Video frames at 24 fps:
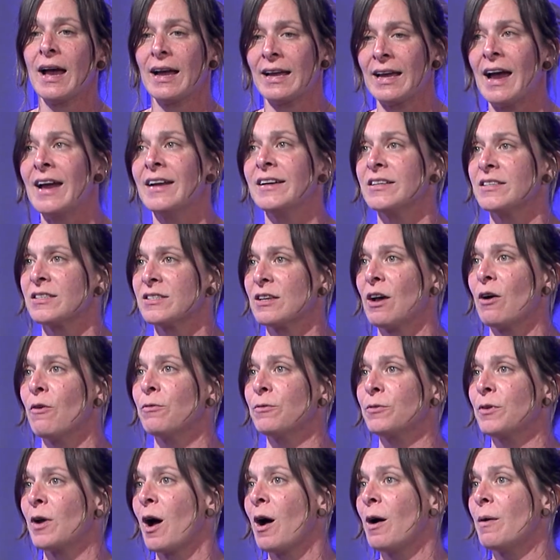I kind of
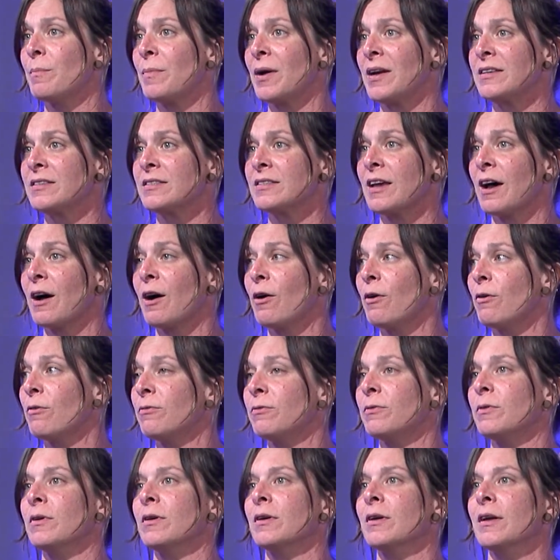self-taught myself,
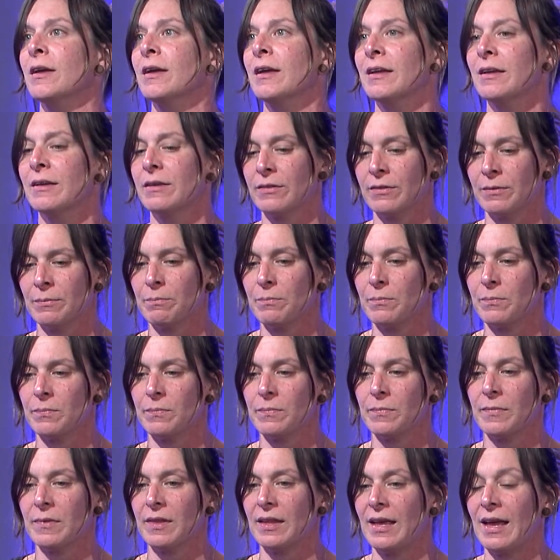
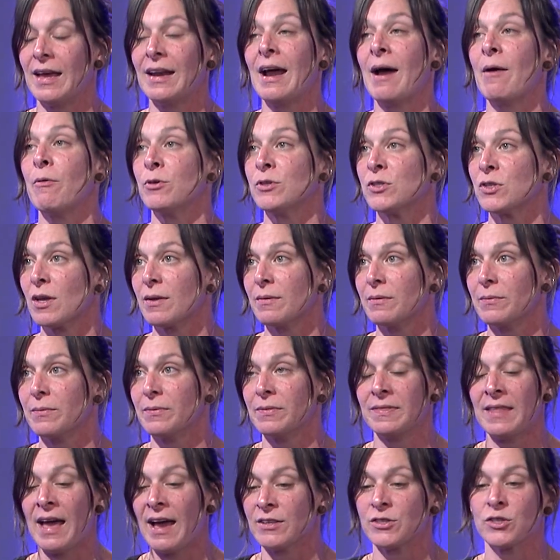and
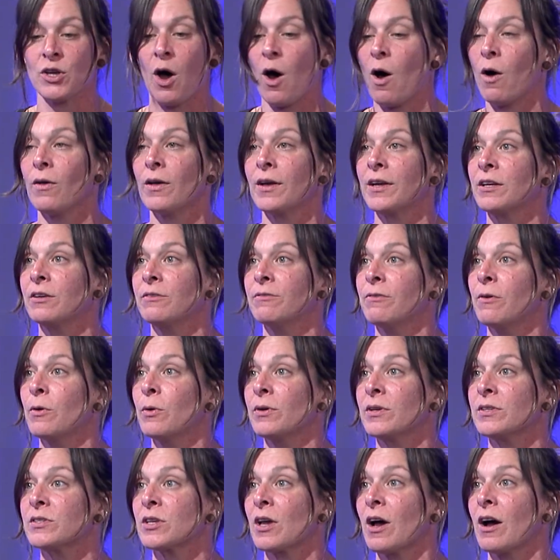that's all I could
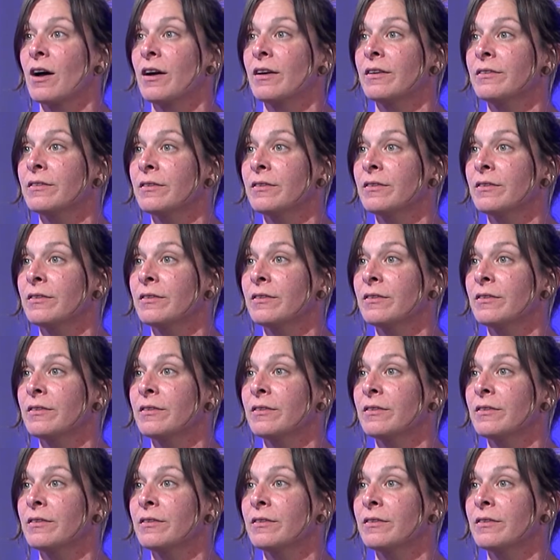focus on.